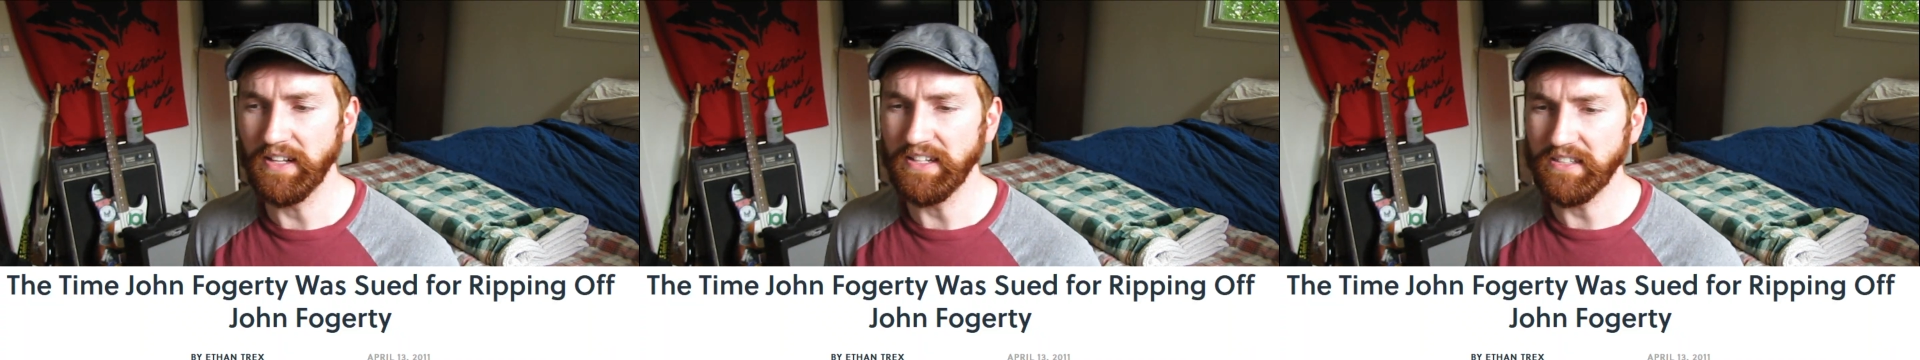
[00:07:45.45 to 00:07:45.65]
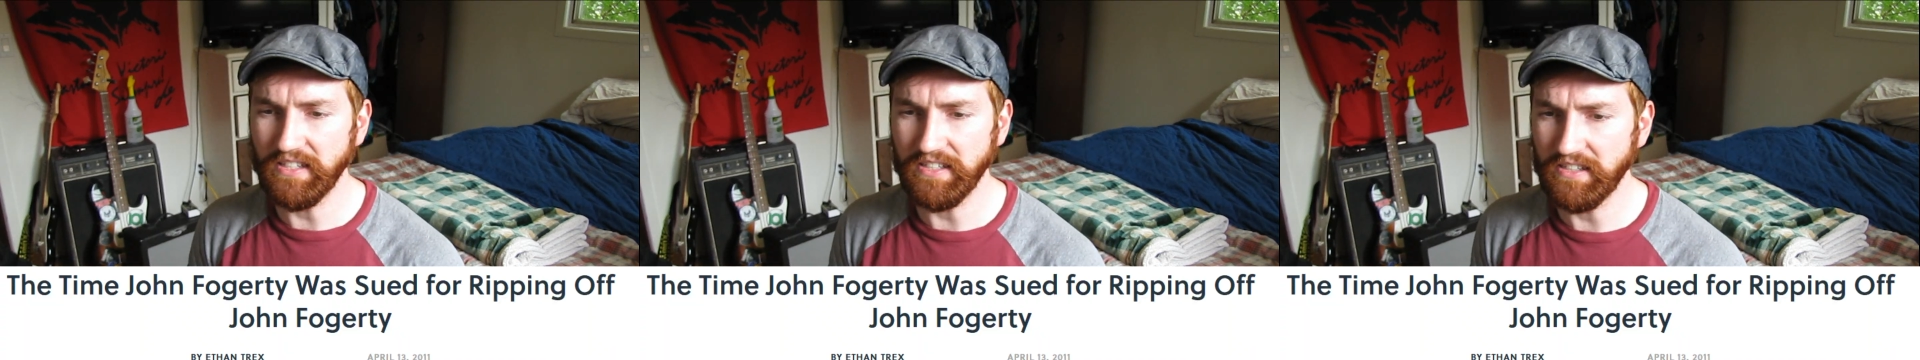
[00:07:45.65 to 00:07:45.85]

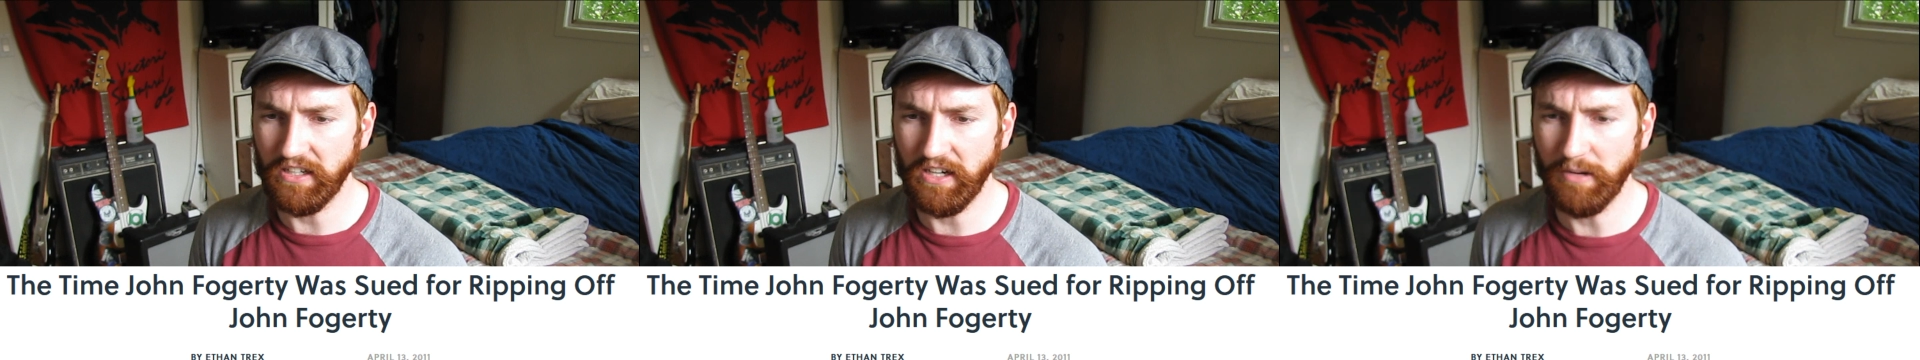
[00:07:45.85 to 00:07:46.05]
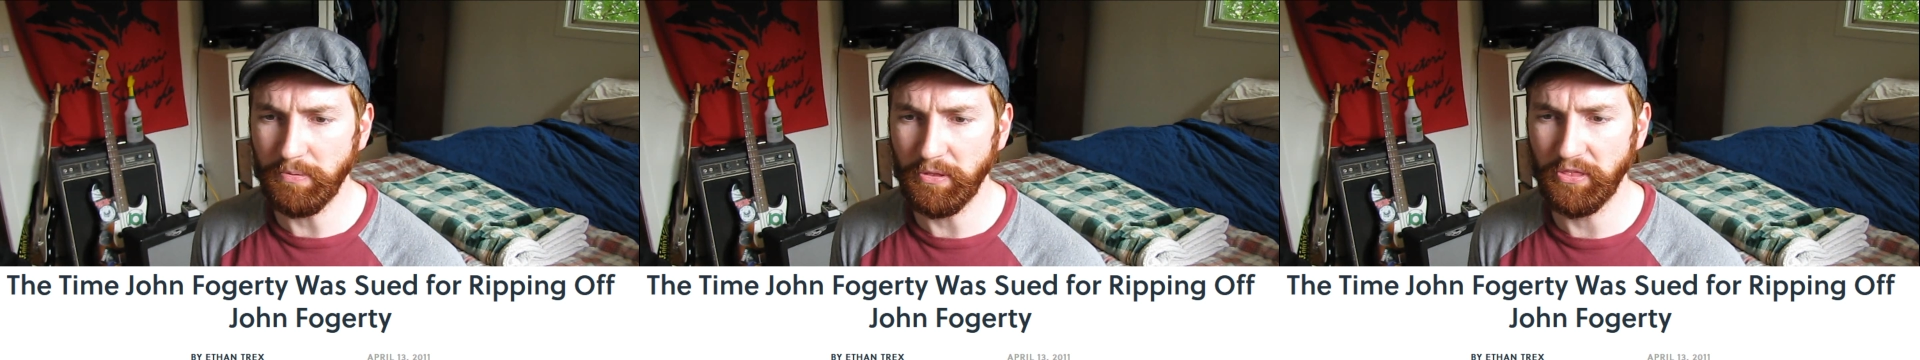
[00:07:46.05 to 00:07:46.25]
that's just a
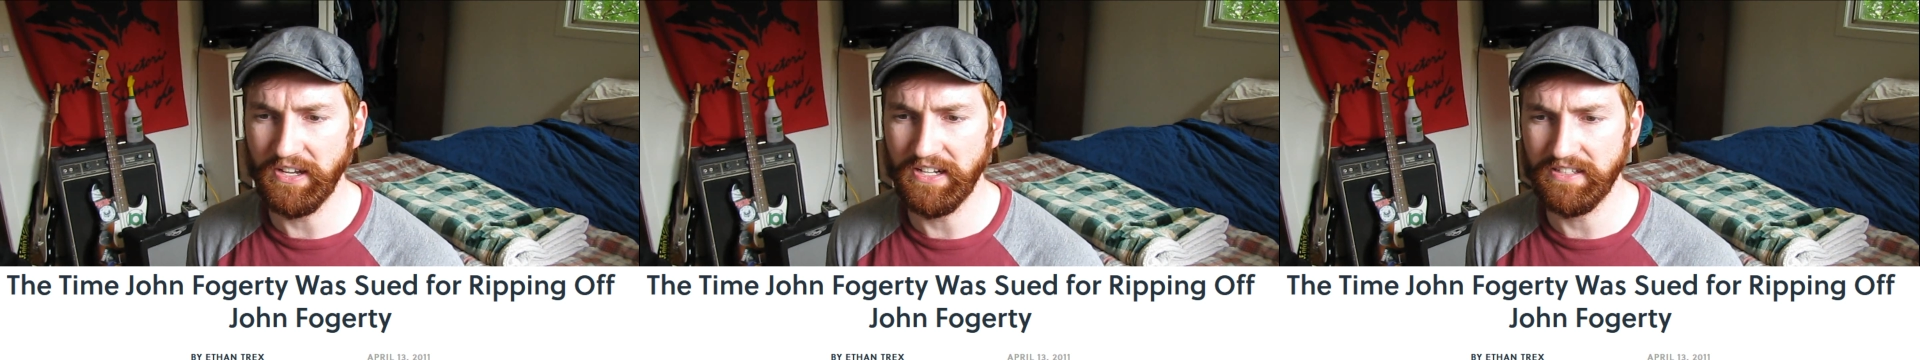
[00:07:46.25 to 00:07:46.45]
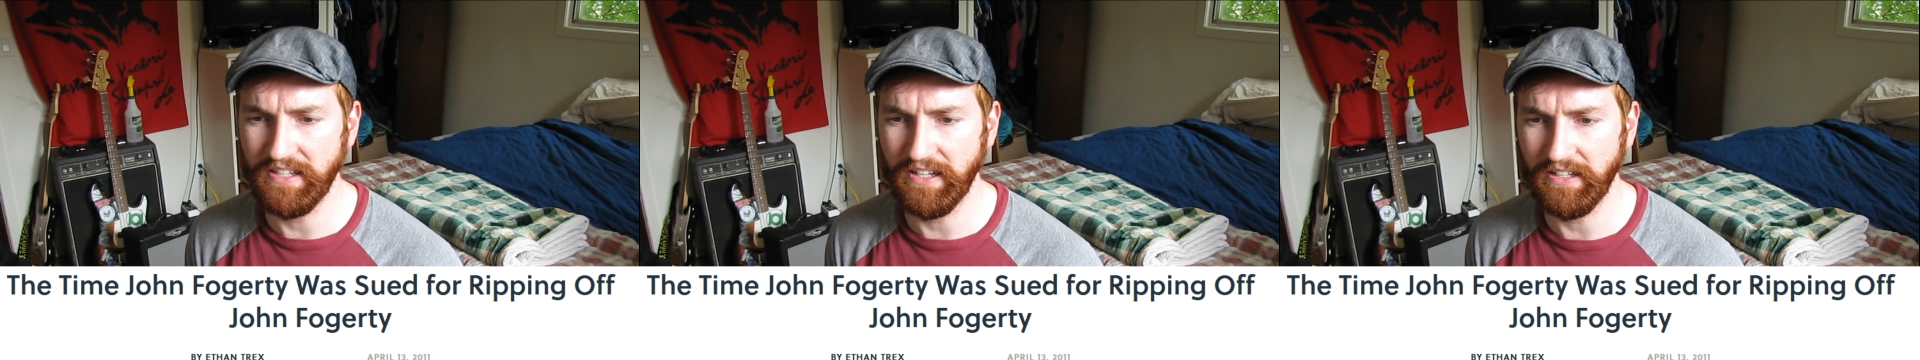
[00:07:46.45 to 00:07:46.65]
couple
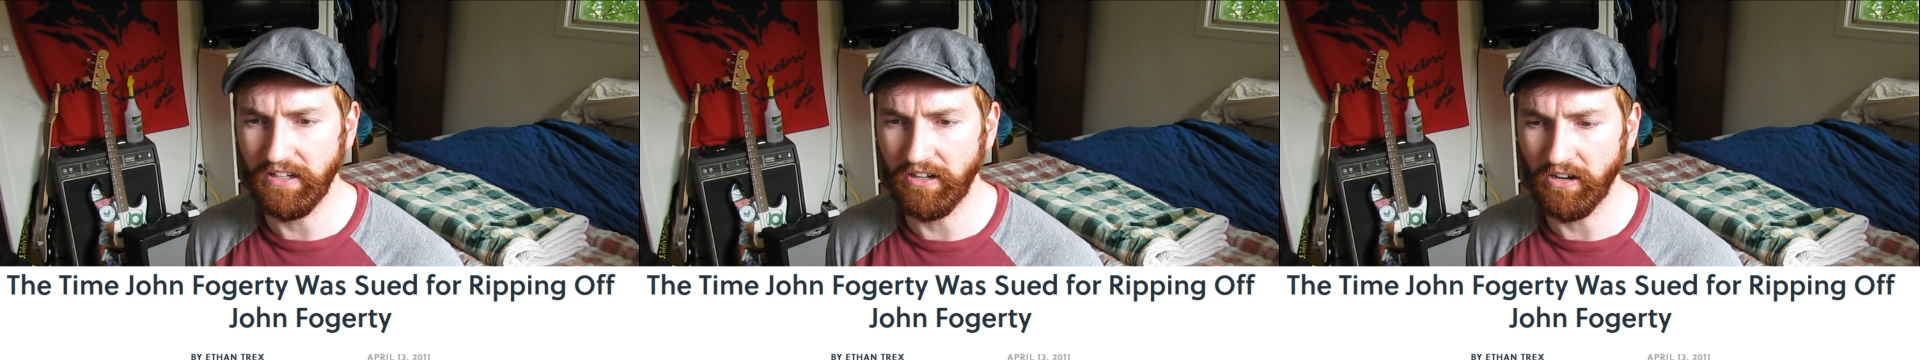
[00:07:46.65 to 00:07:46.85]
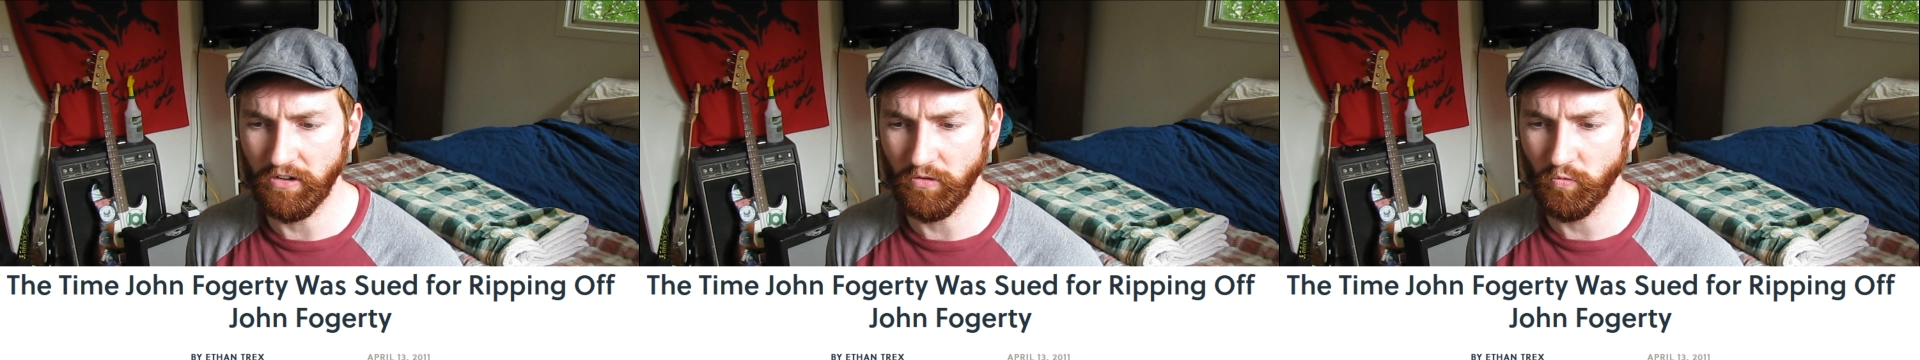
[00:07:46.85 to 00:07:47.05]
things that
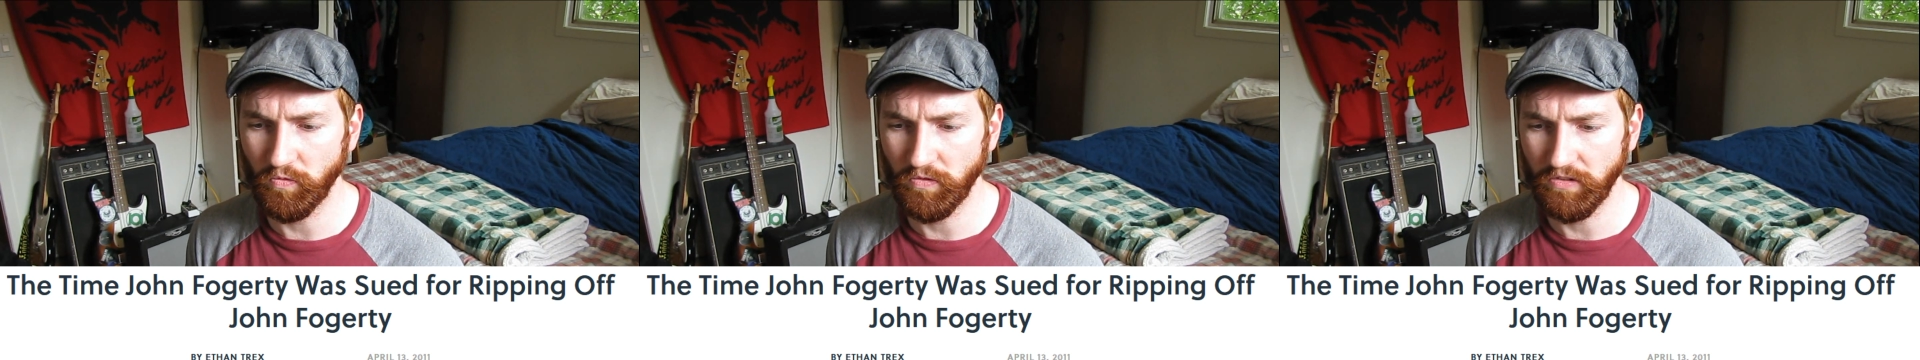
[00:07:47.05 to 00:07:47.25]
are